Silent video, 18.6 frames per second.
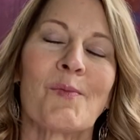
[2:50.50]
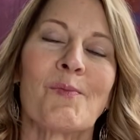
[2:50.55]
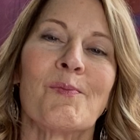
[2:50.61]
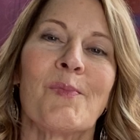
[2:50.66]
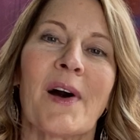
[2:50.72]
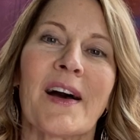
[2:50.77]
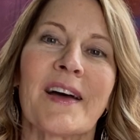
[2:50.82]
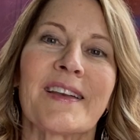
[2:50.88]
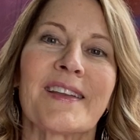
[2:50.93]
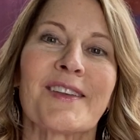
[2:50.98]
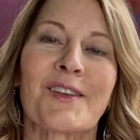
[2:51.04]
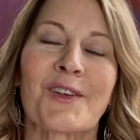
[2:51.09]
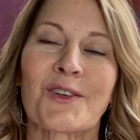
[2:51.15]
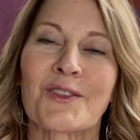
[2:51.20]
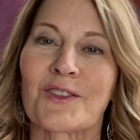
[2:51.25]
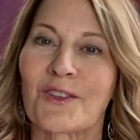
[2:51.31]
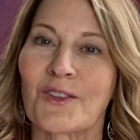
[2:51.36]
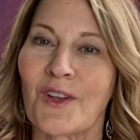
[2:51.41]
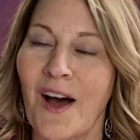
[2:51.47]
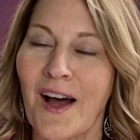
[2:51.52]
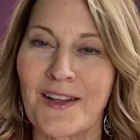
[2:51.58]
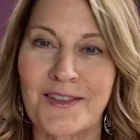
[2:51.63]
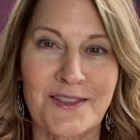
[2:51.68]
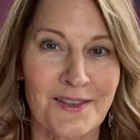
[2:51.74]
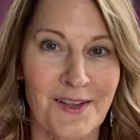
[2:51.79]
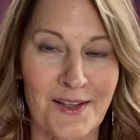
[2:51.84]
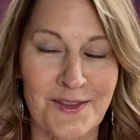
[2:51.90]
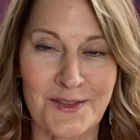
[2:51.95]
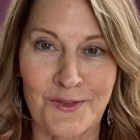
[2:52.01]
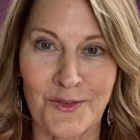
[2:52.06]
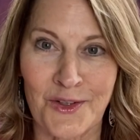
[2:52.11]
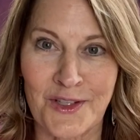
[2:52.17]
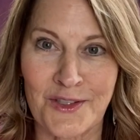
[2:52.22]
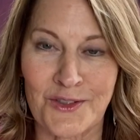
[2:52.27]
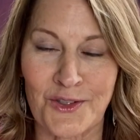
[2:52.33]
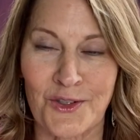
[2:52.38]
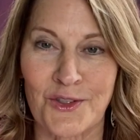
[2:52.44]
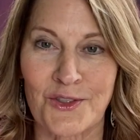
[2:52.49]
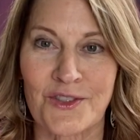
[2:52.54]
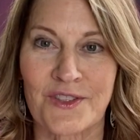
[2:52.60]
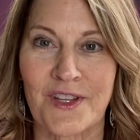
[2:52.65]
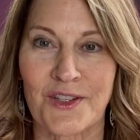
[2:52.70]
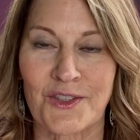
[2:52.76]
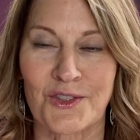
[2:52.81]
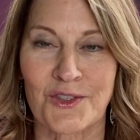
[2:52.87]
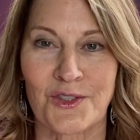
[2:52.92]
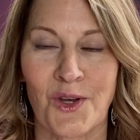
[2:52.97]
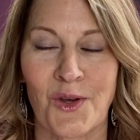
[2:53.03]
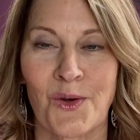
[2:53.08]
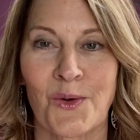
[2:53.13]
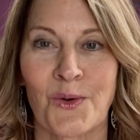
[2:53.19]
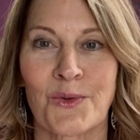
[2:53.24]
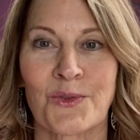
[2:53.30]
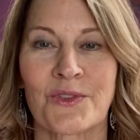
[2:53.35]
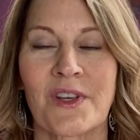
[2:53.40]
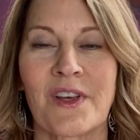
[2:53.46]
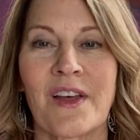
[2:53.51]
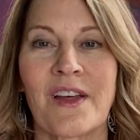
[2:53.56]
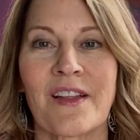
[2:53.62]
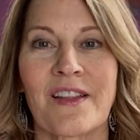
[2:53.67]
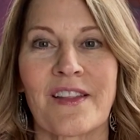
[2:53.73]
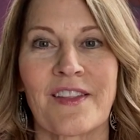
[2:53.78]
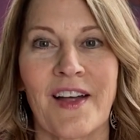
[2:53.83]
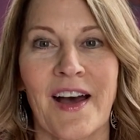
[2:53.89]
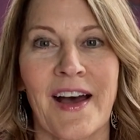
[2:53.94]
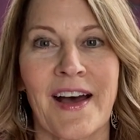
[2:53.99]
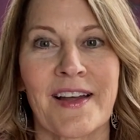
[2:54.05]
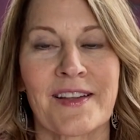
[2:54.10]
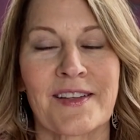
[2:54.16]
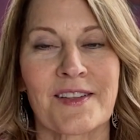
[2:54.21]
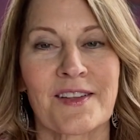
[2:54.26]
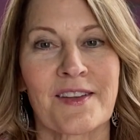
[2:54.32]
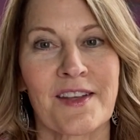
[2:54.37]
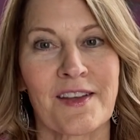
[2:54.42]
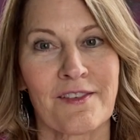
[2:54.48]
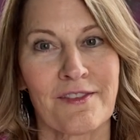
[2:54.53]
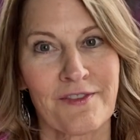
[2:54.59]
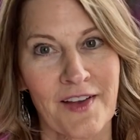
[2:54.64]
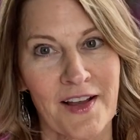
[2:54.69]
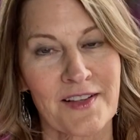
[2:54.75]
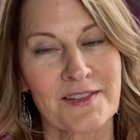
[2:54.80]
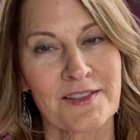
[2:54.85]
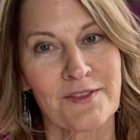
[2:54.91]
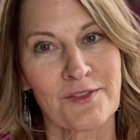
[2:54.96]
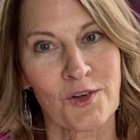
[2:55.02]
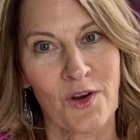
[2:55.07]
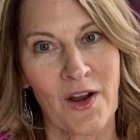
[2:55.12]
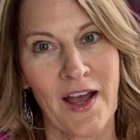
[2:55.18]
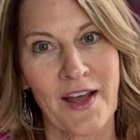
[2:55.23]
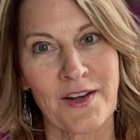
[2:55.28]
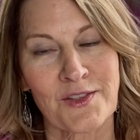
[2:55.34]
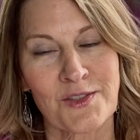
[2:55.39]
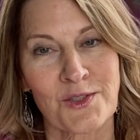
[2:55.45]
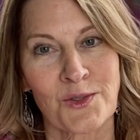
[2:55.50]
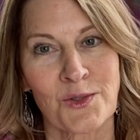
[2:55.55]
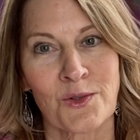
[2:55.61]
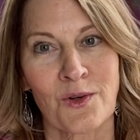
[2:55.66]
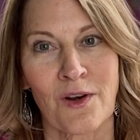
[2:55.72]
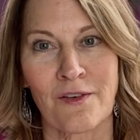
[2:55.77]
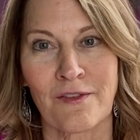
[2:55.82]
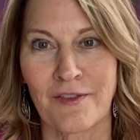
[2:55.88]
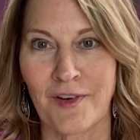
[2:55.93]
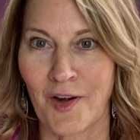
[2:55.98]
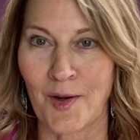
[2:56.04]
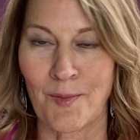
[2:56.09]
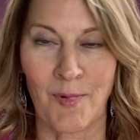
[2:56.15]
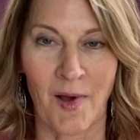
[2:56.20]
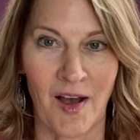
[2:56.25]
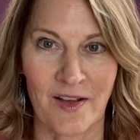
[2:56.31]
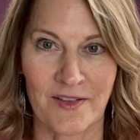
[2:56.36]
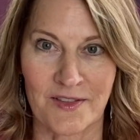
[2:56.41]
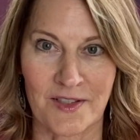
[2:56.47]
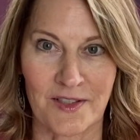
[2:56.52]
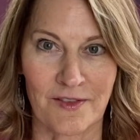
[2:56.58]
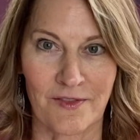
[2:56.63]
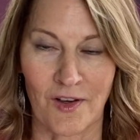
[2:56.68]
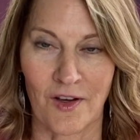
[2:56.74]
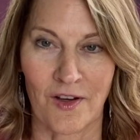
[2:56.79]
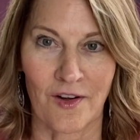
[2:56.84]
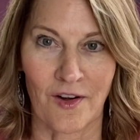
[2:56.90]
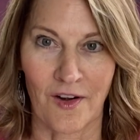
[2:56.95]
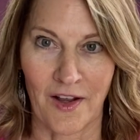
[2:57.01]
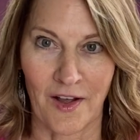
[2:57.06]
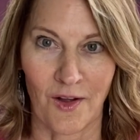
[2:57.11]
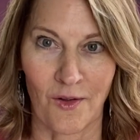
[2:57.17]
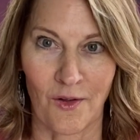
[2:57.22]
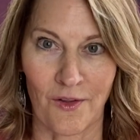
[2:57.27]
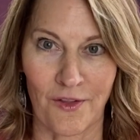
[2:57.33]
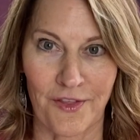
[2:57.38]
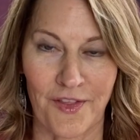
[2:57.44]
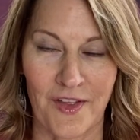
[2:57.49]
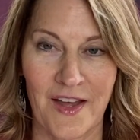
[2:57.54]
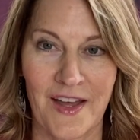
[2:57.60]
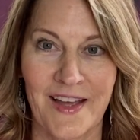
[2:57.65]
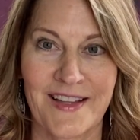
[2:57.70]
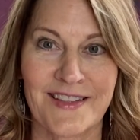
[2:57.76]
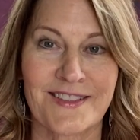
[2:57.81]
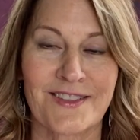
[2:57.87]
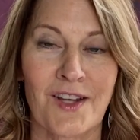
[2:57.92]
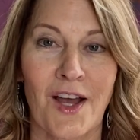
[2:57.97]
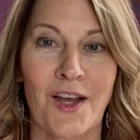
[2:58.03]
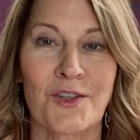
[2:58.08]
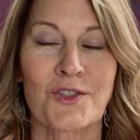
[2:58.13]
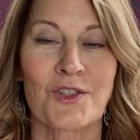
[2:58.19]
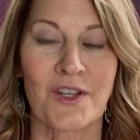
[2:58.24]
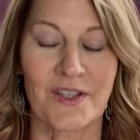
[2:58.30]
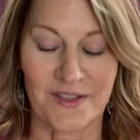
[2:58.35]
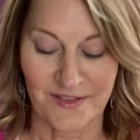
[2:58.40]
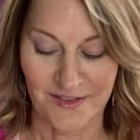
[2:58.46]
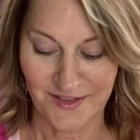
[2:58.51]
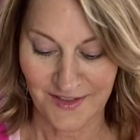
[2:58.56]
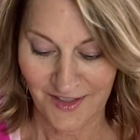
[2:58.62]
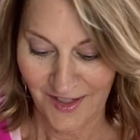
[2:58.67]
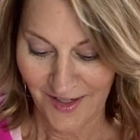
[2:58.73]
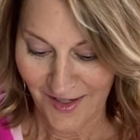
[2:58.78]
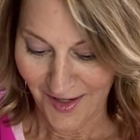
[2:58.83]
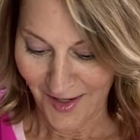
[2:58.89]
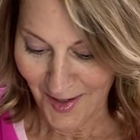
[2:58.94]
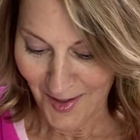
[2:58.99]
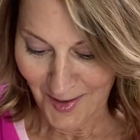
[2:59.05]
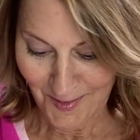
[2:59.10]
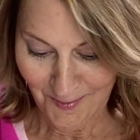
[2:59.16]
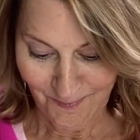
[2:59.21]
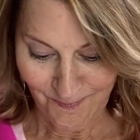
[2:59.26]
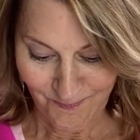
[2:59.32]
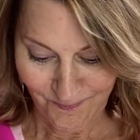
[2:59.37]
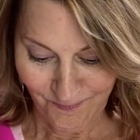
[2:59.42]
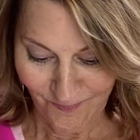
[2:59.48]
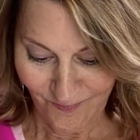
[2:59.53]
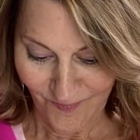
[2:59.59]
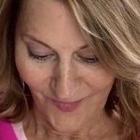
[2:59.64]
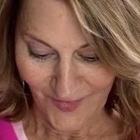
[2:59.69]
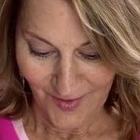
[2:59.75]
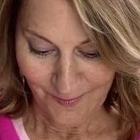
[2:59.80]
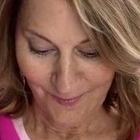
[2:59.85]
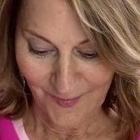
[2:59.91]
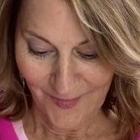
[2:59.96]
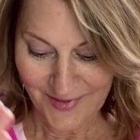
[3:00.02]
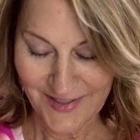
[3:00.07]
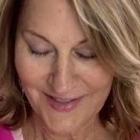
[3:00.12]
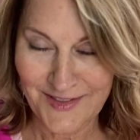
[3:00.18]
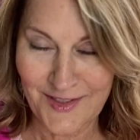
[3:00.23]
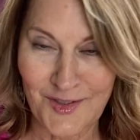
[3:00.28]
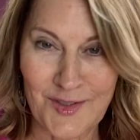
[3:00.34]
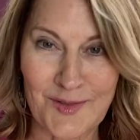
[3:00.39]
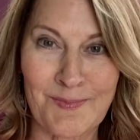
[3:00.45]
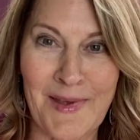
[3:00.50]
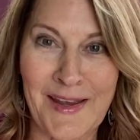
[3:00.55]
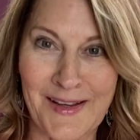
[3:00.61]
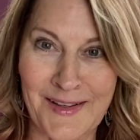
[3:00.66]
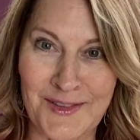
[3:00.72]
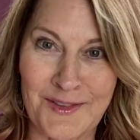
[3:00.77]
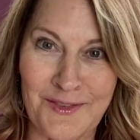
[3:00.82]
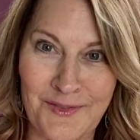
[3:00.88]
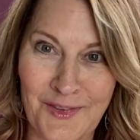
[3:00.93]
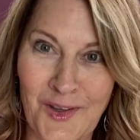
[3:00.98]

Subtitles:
but there's lots and lots of research that shows that the effects of gratitude are very positive on our health. It's not just, it doesn't just make us